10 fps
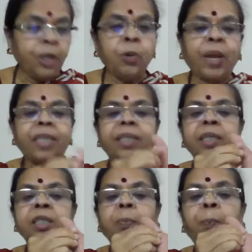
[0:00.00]
you can
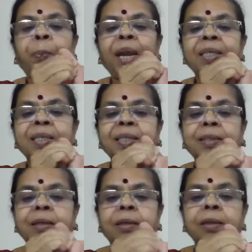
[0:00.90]
just
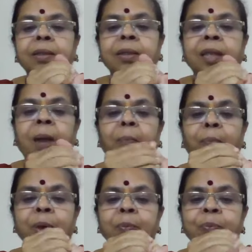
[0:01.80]
press the
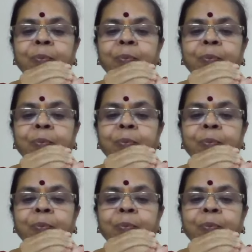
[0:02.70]
thumb.